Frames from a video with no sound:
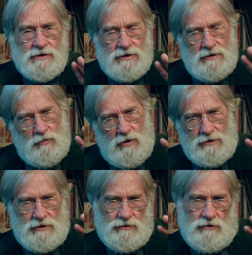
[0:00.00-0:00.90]
Just keep
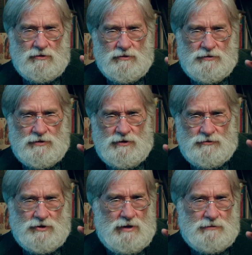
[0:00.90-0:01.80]
watching the whole, and your
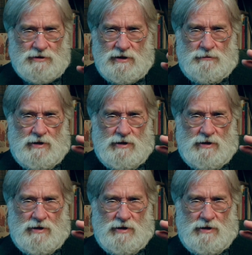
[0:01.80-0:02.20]
job is to keep